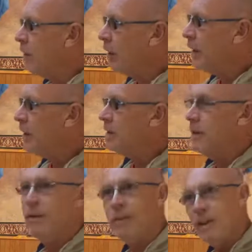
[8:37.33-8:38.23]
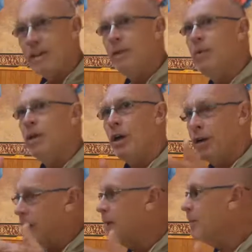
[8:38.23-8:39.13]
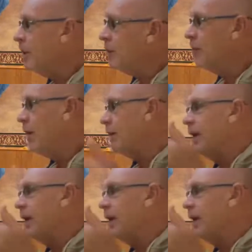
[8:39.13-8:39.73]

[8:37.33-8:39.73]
guide us, and if they see we're going a little bit off track,